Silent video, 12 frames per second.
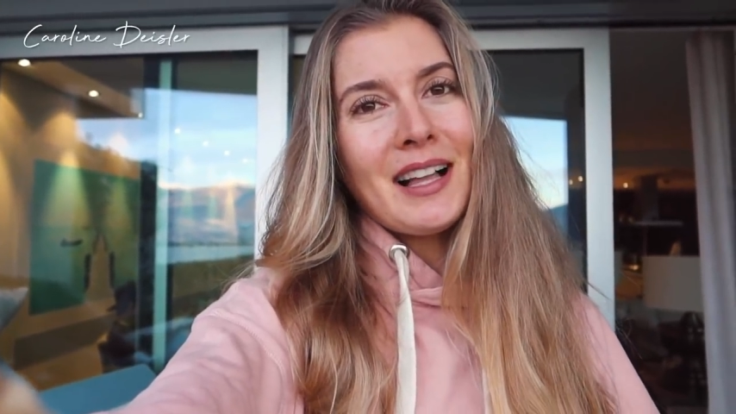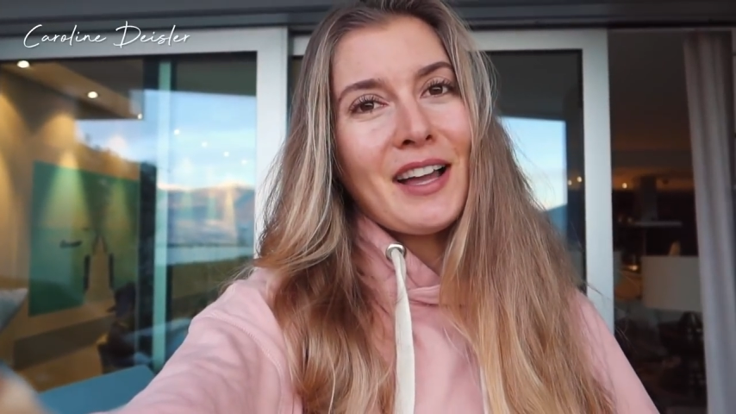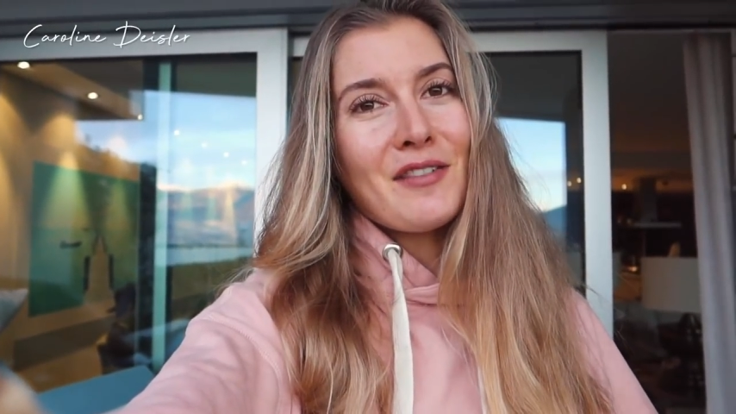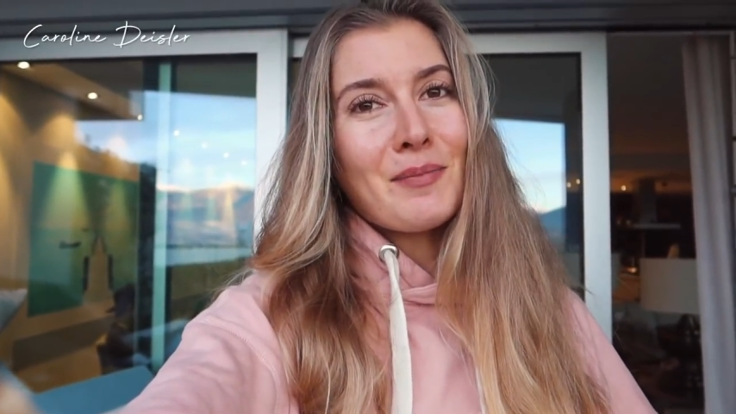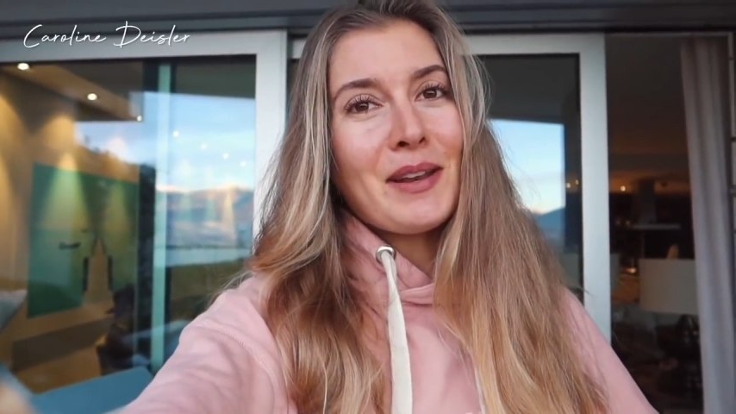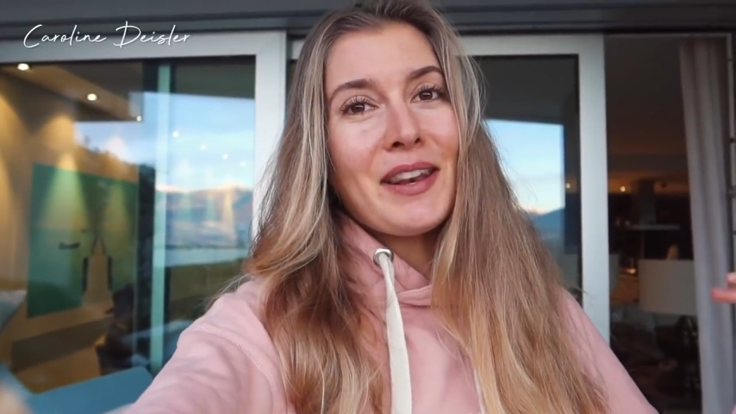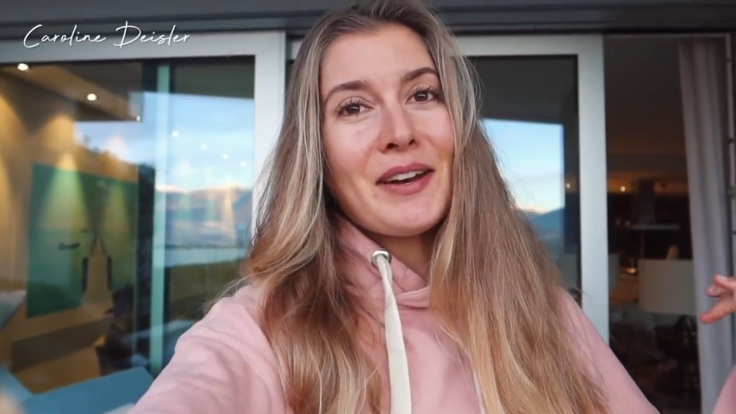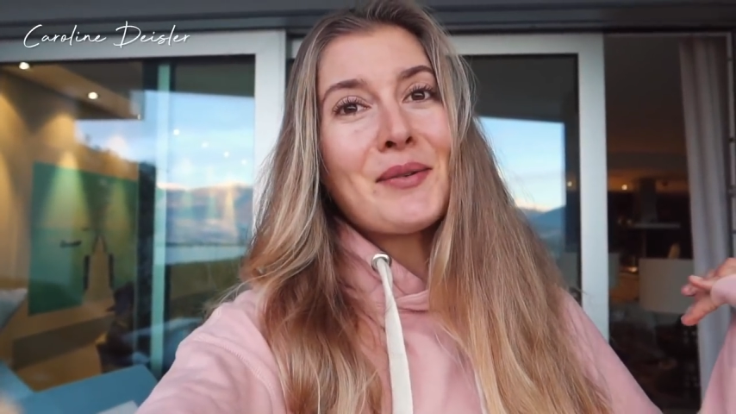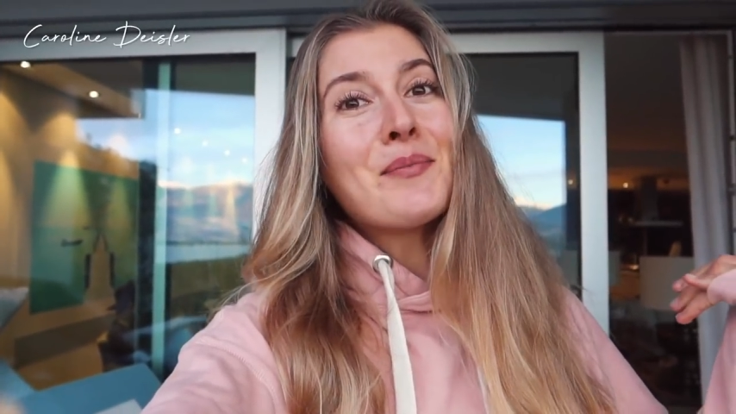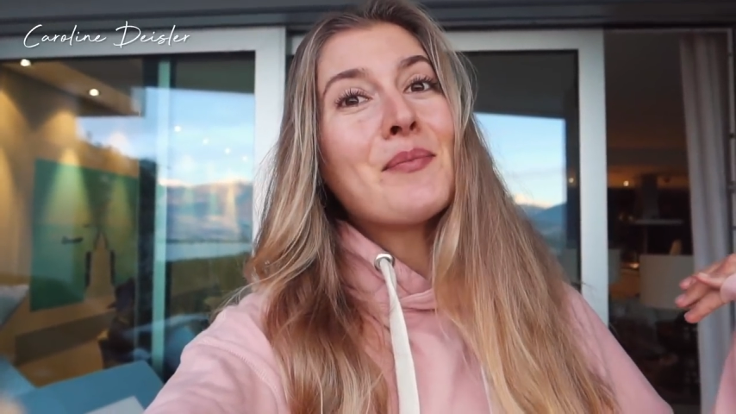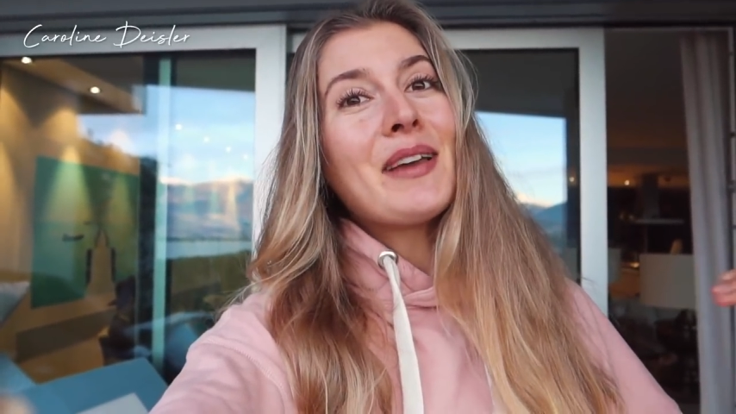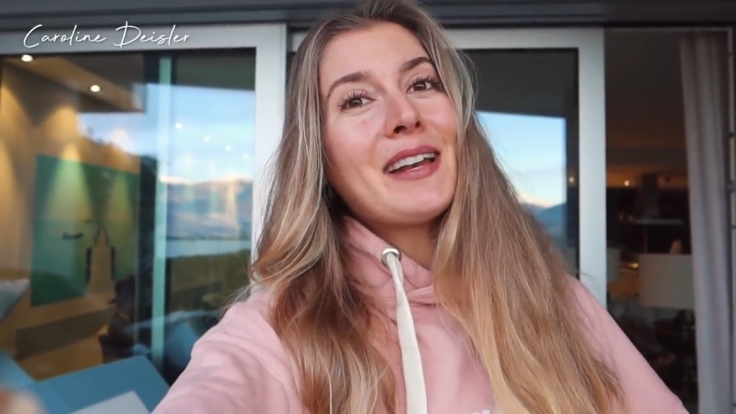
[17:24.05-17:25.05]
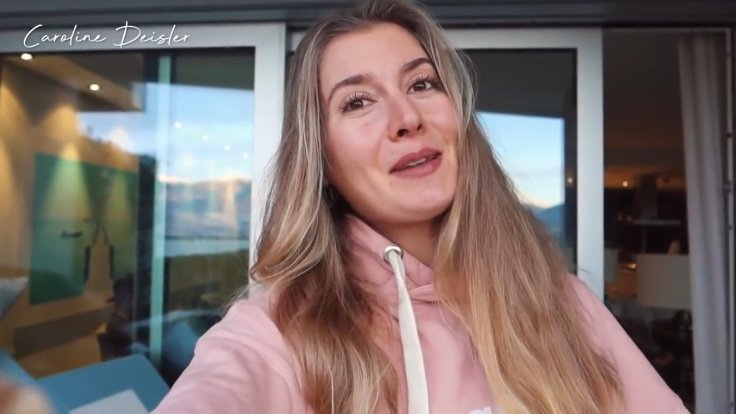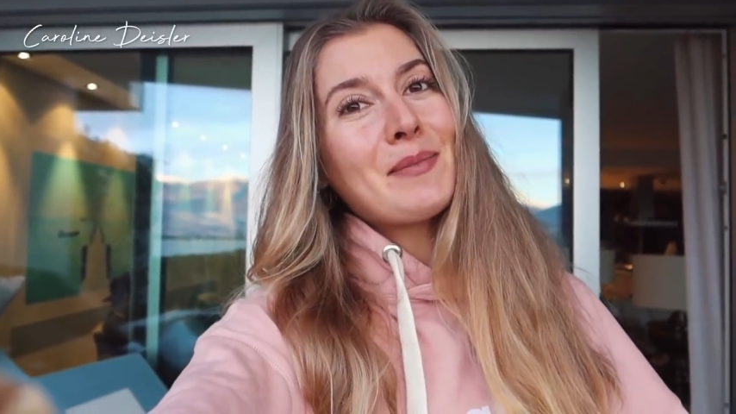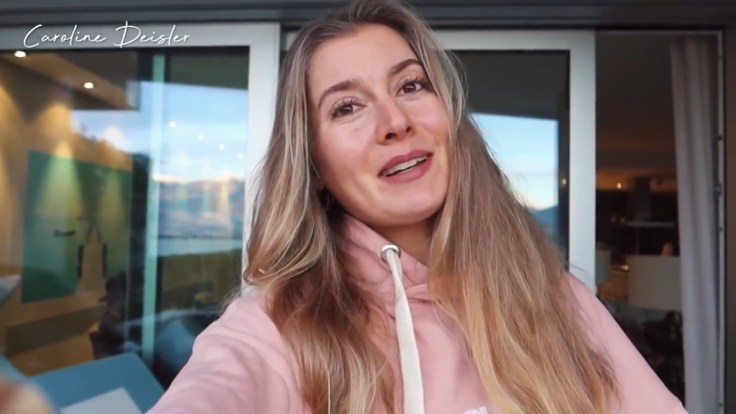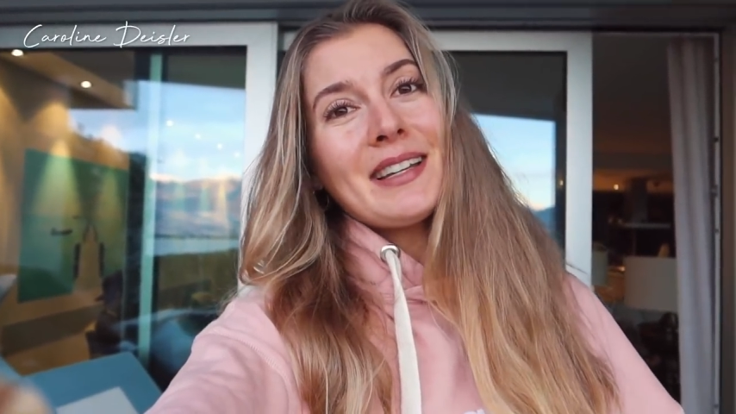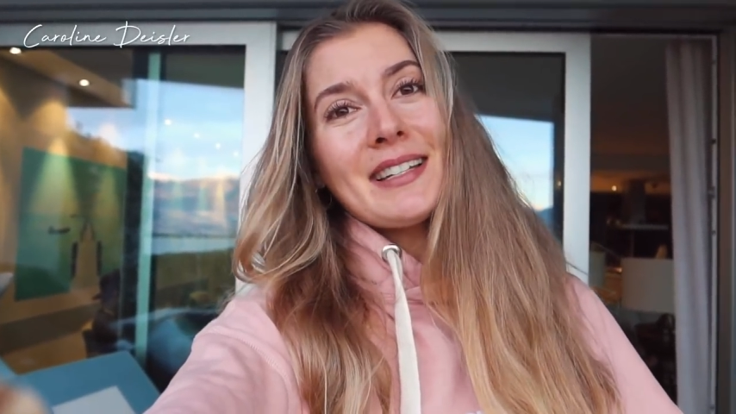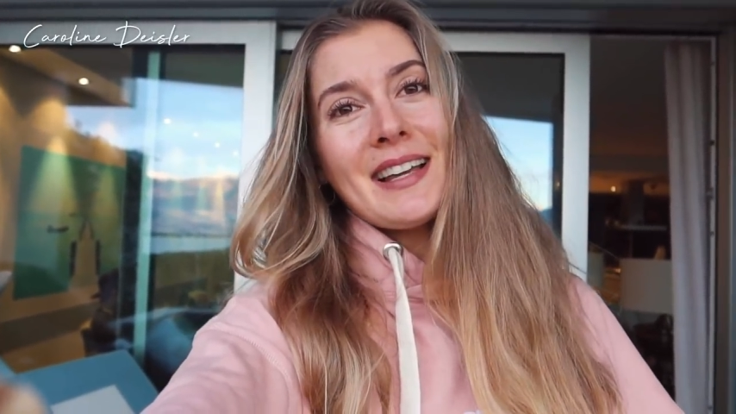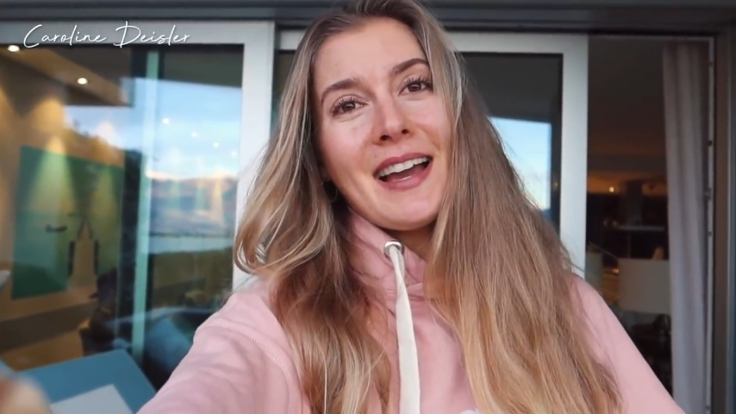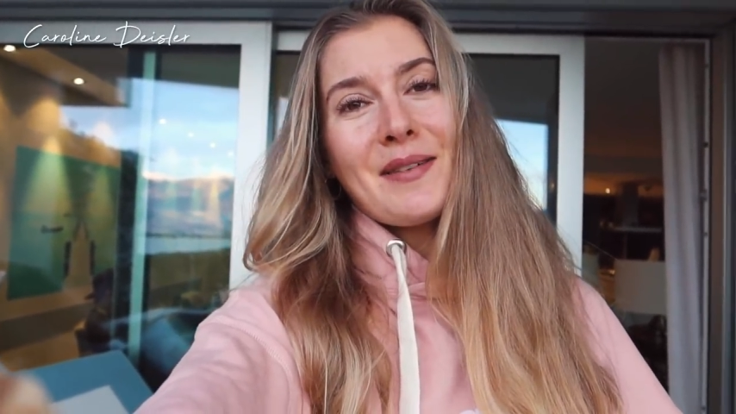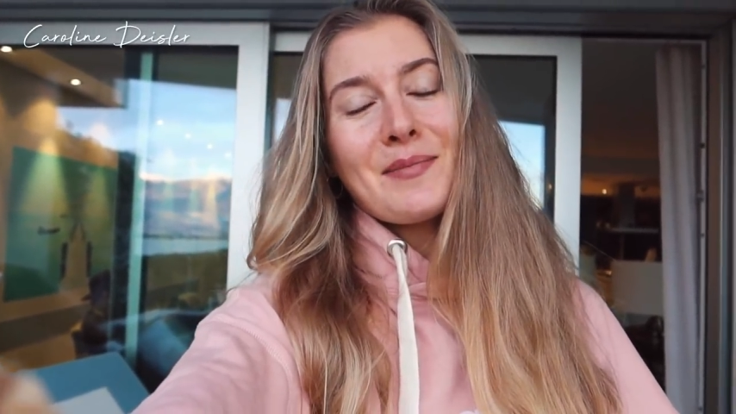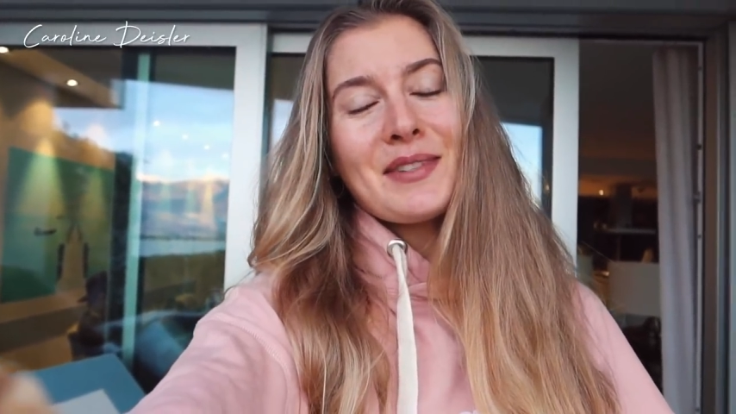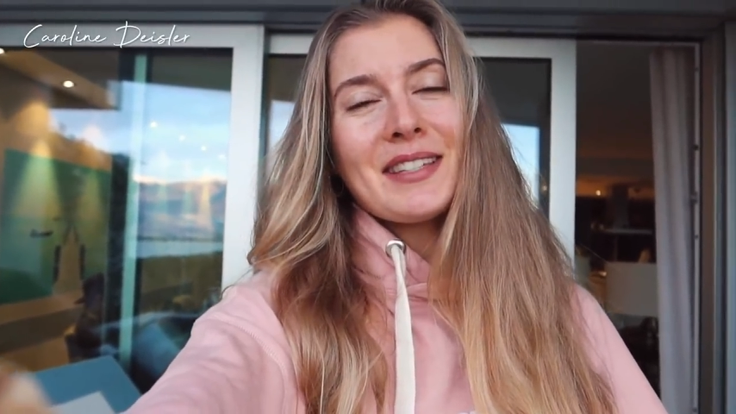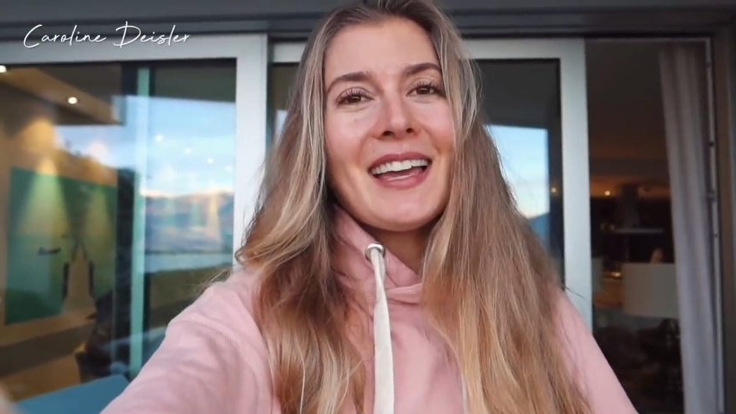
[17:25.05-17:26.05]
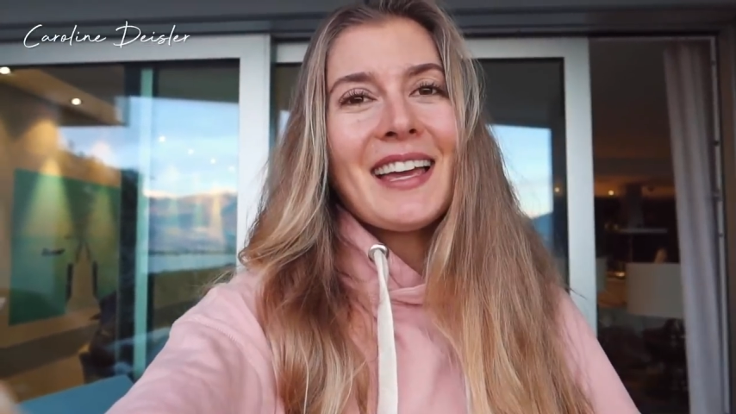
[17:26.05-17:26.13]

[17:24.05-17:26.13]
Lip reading: I've been there many, many times.